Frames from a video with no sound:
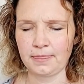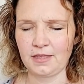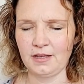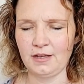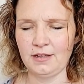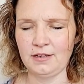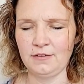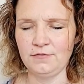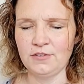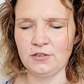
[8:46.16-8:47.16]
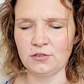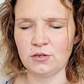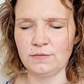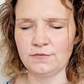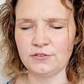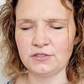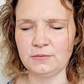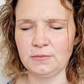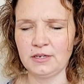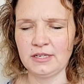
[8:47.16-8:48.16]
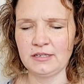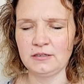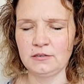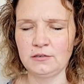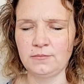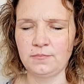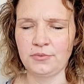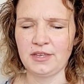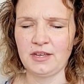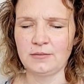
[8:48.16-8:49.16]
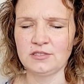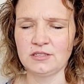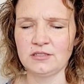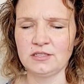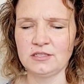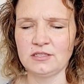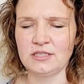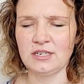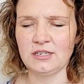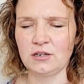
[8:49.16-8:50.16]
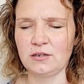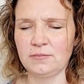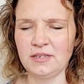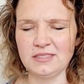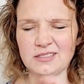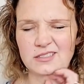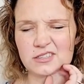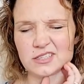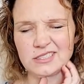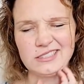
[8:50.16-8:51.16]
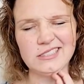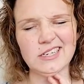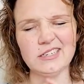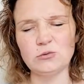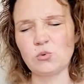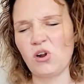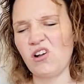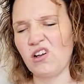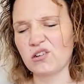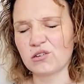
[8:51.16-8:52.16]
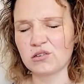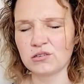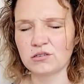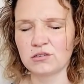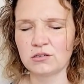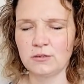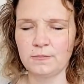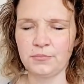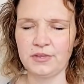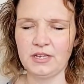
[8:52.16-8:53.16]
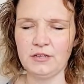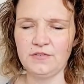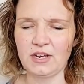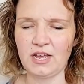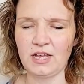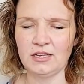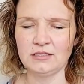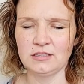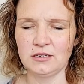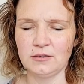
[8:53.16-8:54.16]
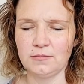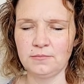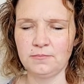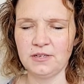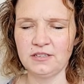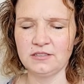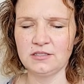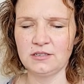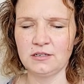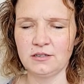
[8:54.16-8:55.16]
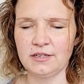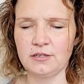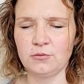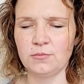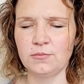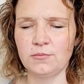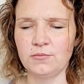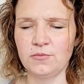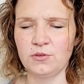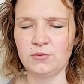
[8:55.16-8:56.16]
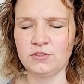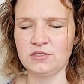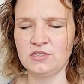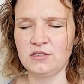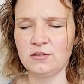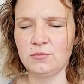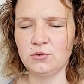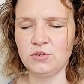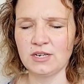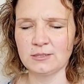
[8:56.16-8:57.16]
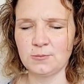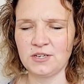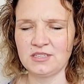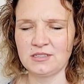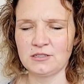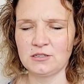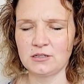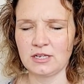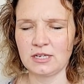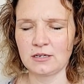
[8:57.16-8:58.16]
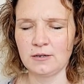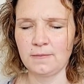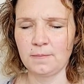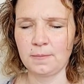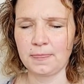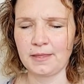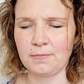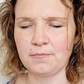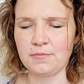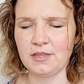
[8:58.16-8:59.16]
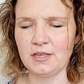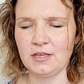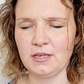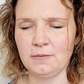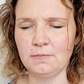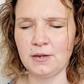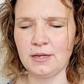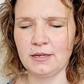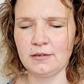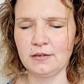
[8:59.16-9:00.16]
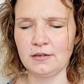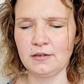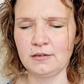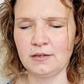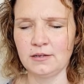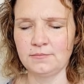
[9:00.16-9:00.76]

And I feel comforted by it. I'm suddenly standing on basically a dead rock it even has um, pits in it like you you would see the moon has pits in it like um, hit by uh,